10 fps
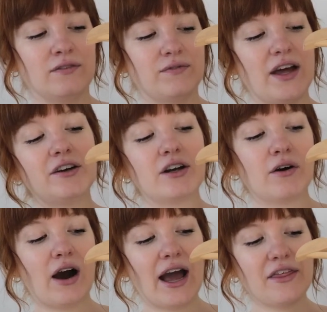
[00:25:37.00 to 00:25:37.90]
I don't know,
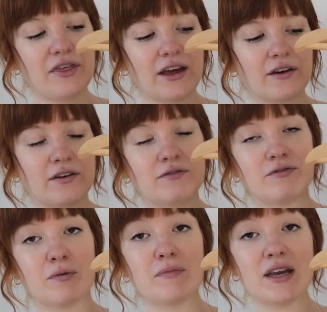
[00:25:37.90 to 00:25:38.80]
I think
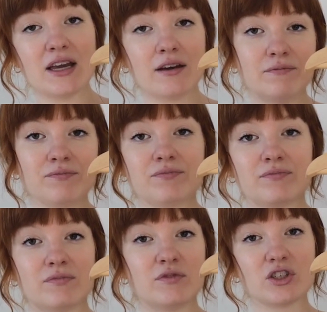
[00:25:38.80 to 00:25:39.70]
for me,
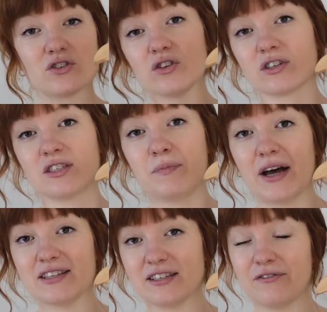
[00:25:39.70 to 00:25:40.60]
just looks the
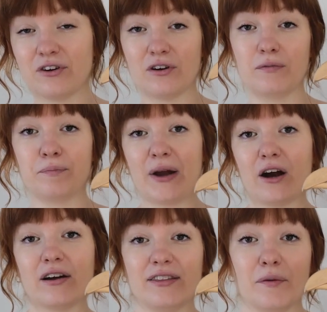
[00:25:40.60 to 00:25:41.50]
best if you're
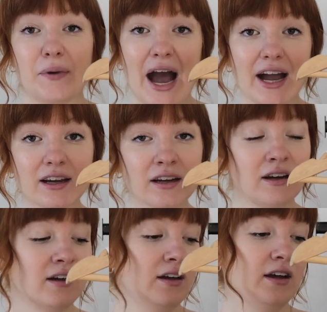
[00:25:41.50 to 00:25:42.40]
bare in the back
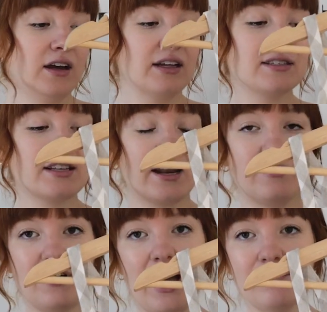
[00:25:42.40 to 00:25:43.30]
instead
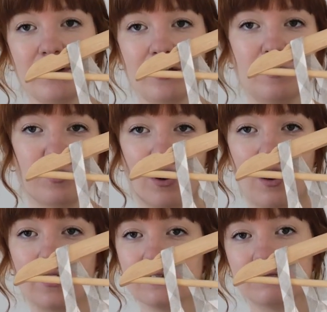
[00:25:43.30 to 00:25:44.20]
of having a
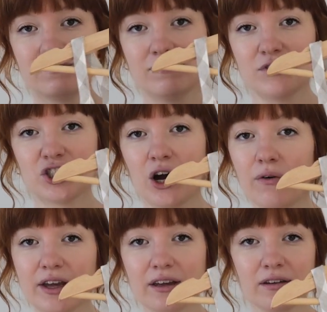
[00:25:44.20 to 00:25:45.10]
bra
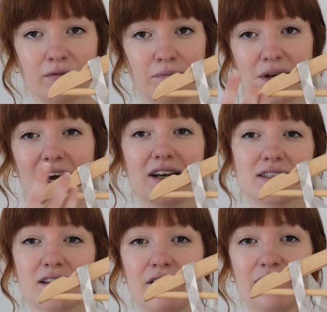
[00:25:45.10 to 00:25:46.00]
showing
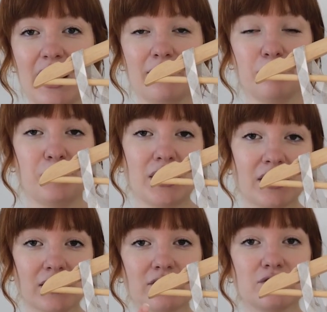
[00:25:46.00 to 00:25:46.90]
because of that
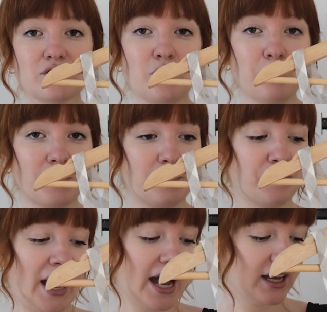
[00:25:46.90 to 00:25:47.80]
big scoop
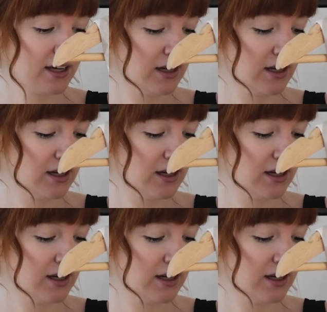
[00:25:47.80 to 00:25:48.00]
back.